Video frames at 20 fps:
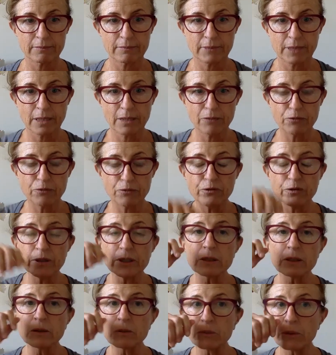And
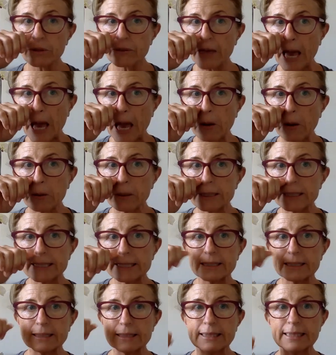feel it without
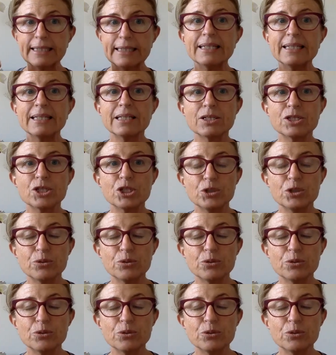needing to